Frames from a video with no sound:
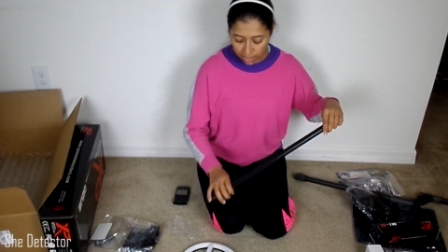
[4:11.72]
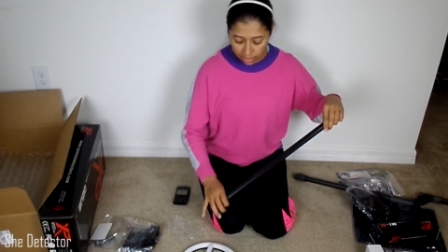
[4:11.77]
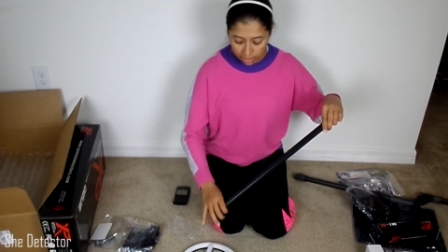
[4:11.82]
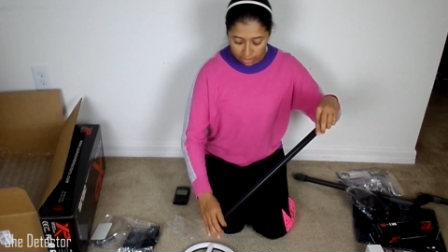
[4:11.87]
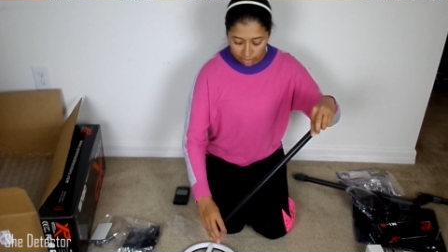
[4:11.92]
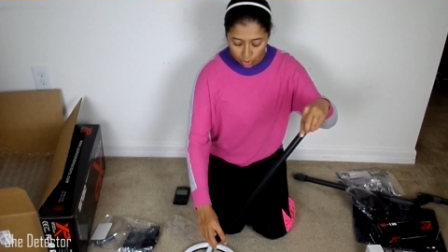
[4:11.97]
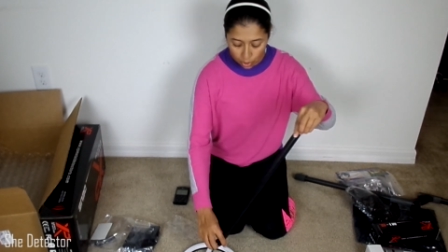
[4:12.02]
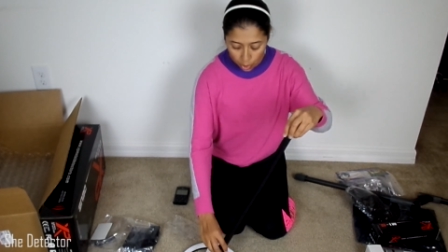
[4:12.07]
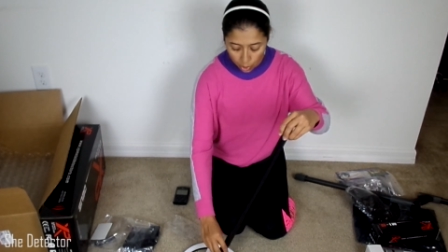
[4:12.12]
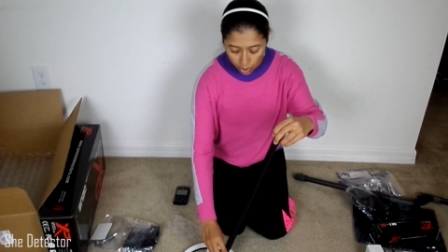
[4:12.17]

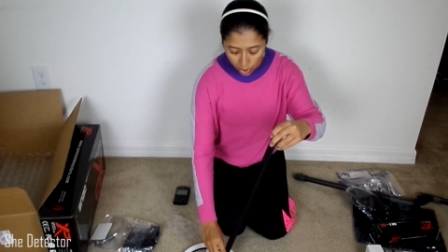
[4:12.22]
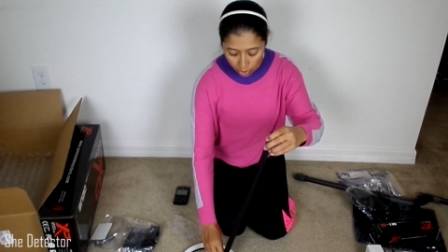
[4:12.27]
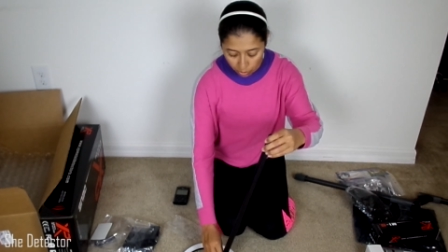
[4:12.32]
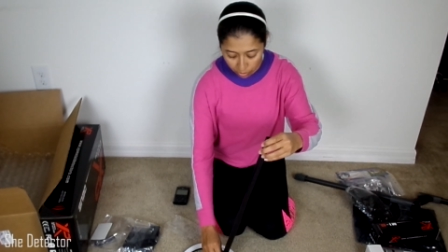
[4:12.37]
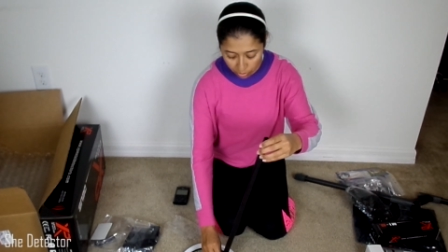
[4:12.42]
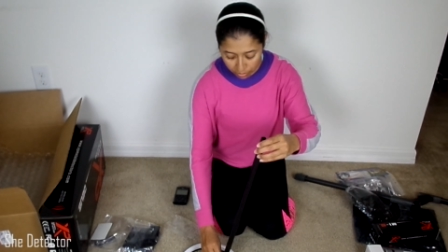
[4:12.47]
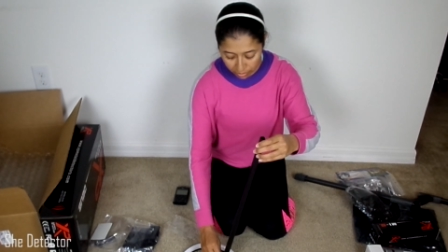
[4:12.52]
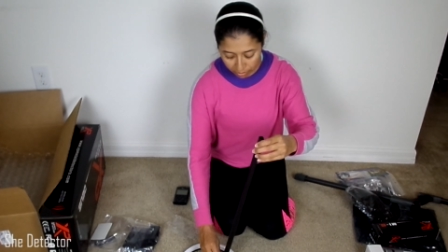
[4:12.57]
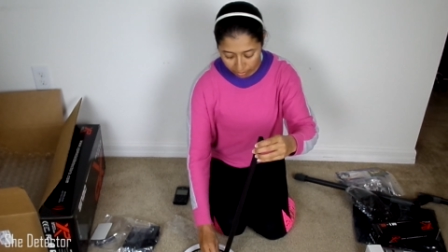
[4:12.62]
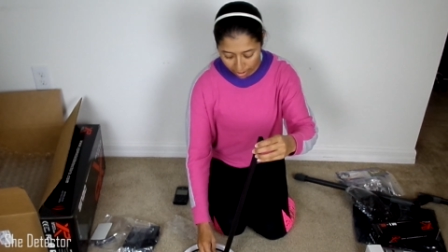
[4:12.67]
The coil
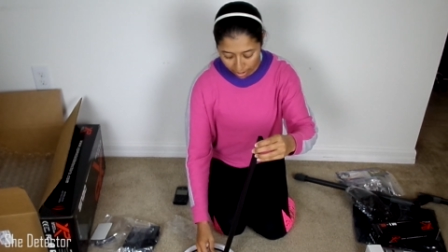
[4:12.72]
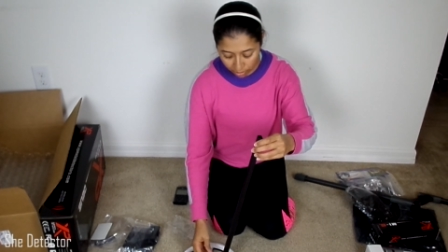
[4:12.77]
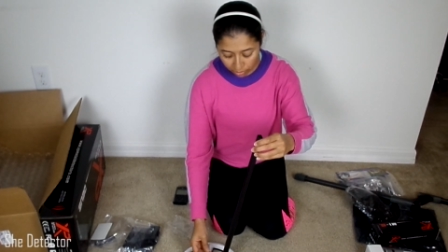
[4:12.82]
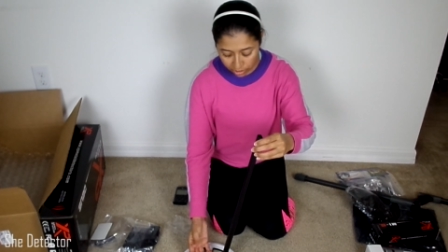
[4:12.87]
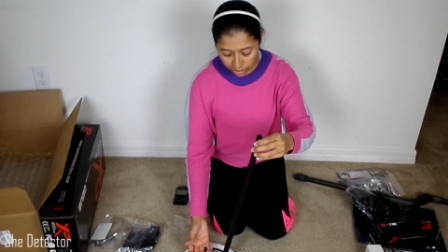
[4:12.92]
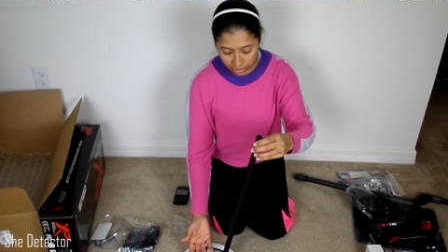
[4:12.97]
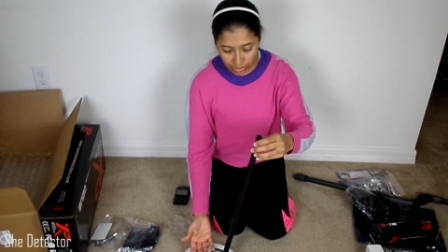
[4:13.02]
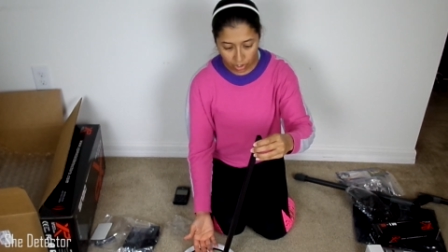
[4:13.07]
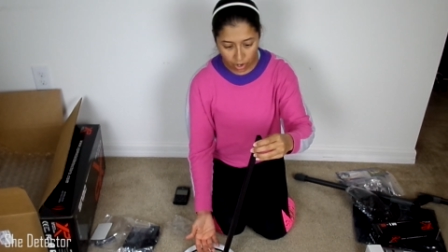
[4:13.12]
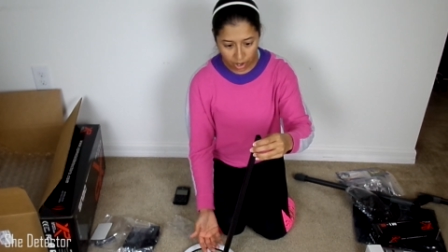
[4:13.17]
will be
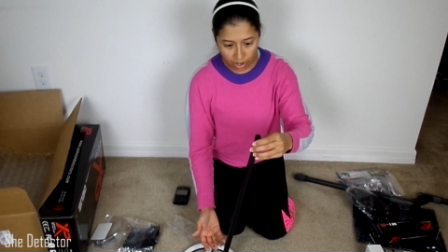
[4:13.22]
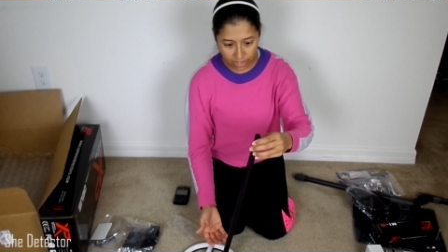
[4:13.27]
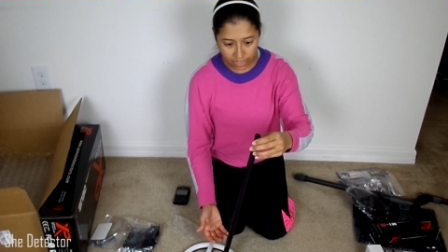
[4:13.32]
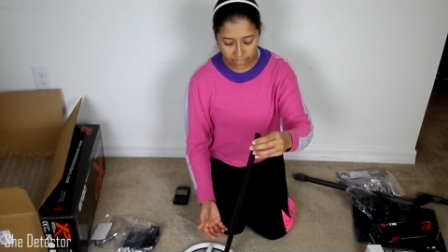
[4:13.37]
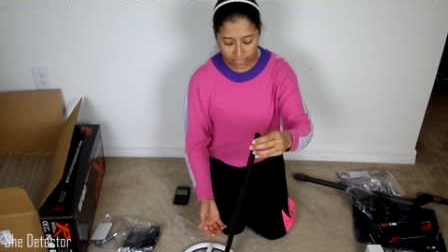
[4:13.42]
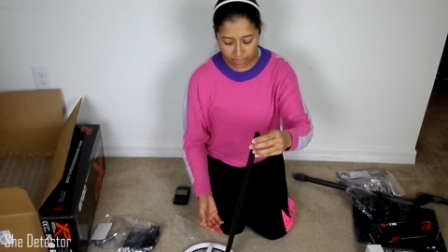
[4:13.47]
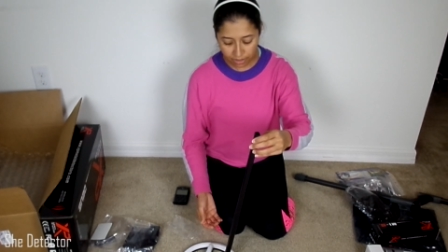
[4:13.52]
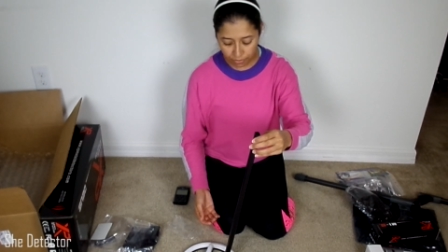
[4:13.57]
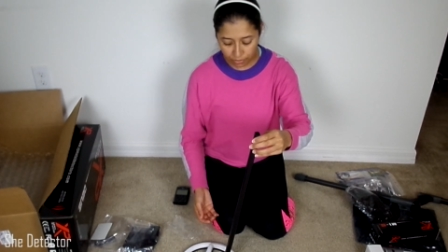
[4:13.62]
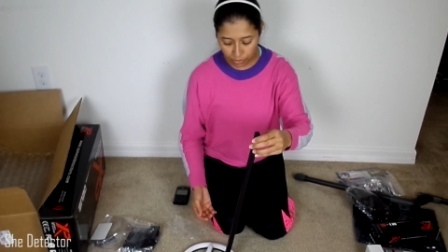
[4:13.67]
mounted on
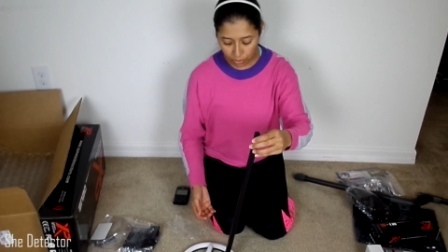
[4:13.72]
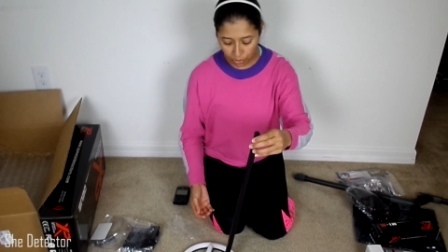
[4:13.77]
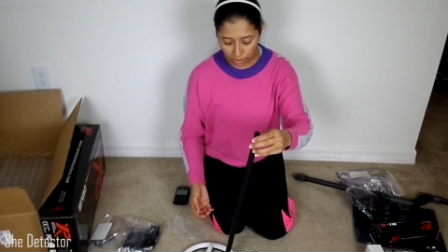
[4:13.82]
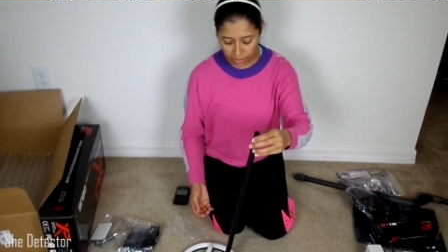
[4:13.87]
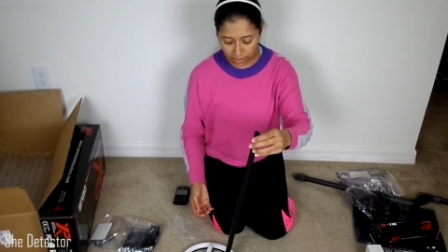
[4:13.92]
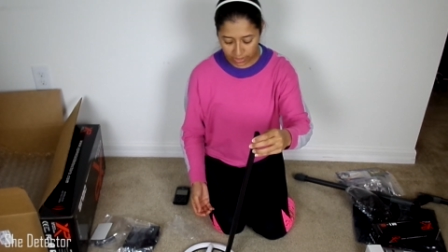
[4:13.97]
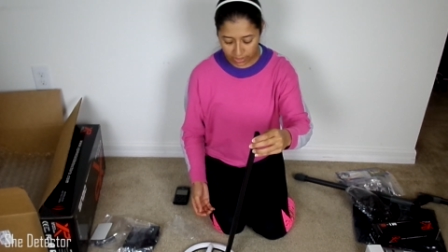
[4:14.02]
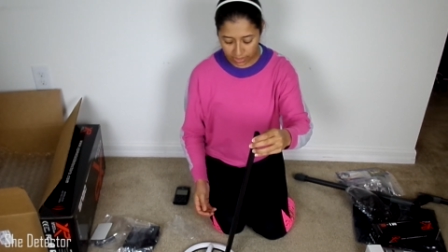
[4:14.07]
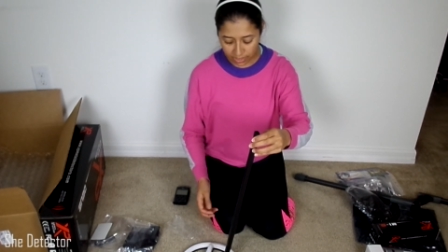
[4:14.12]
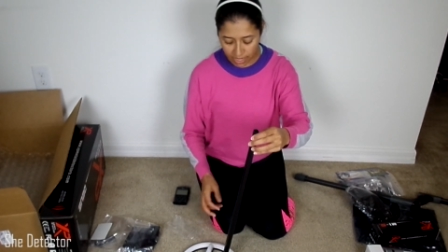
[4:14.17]
it, of
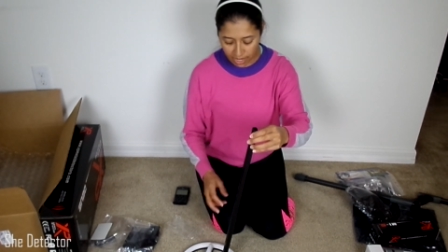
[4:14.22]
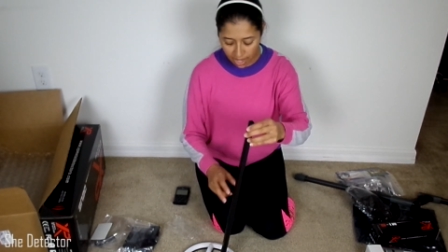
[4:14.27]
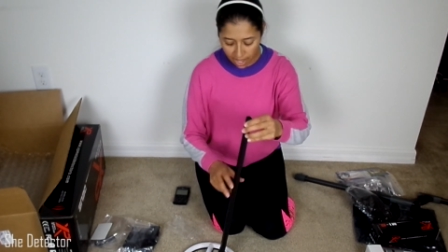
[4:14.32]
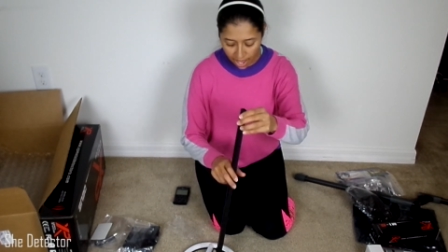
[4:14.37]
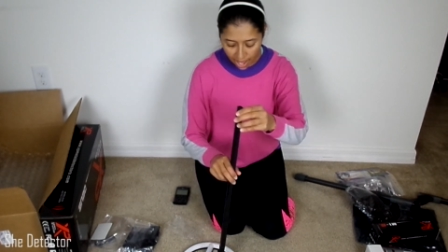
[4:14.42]
course,